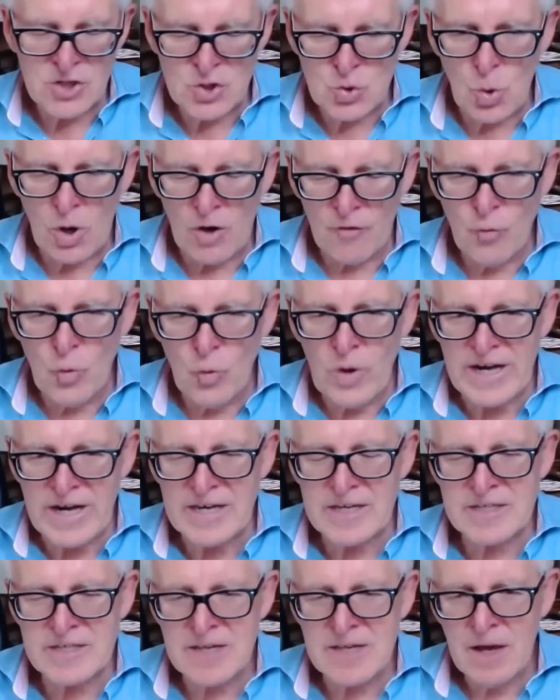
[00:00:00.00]
to 12
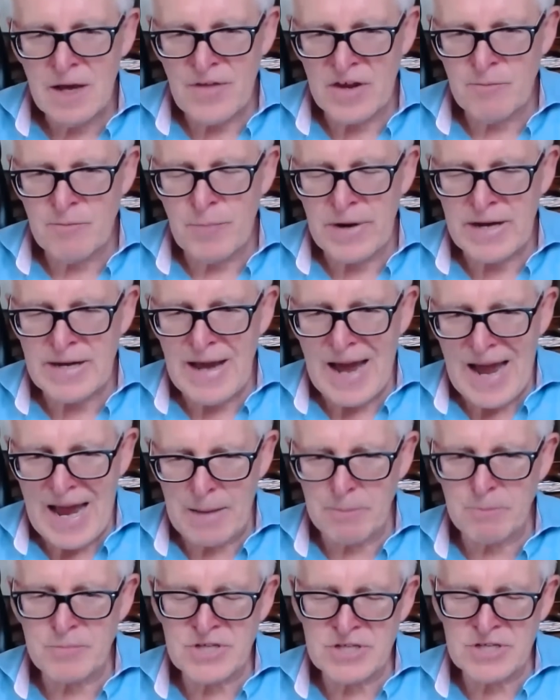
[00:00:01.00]
weeks, they've been
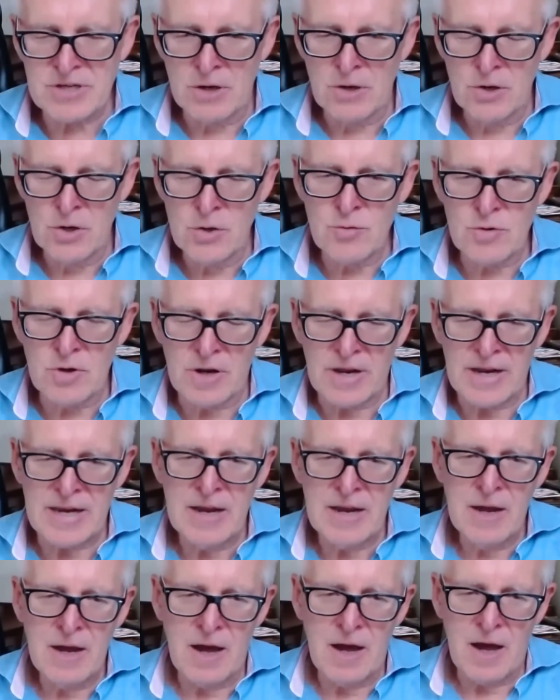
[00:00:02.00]
absolutely
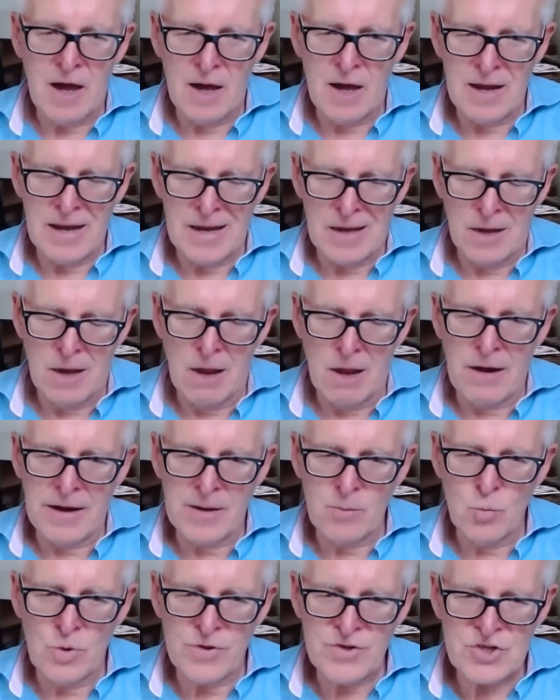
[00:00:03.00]
uh, in
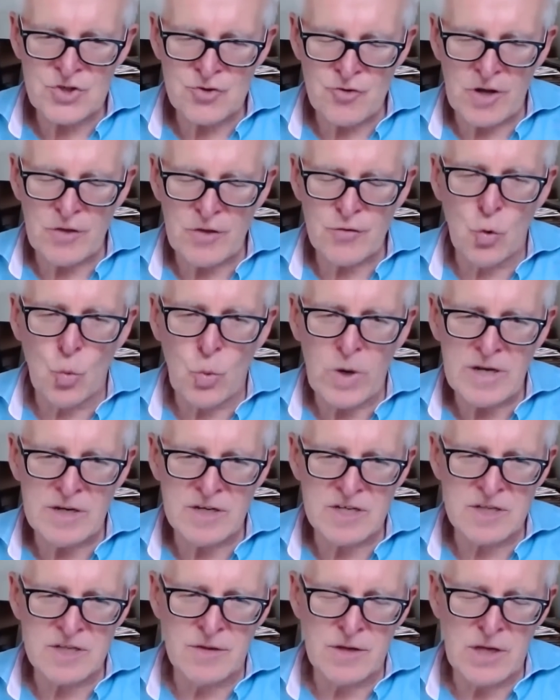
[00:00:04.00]
line with strength or
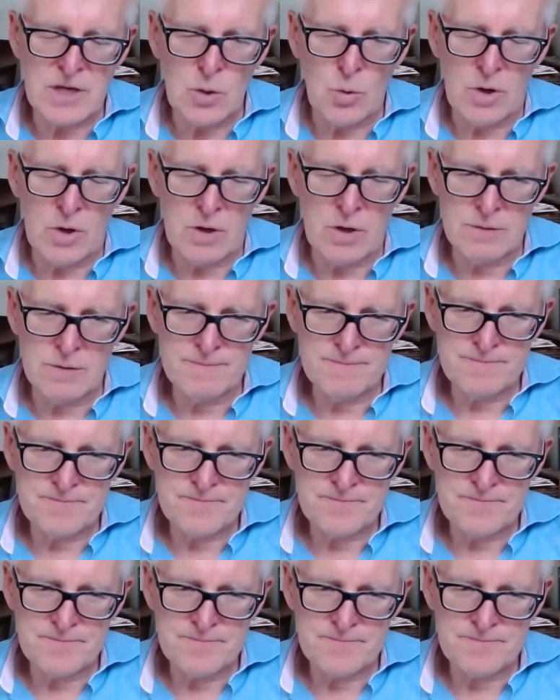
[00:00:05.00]
weakness in the yuan.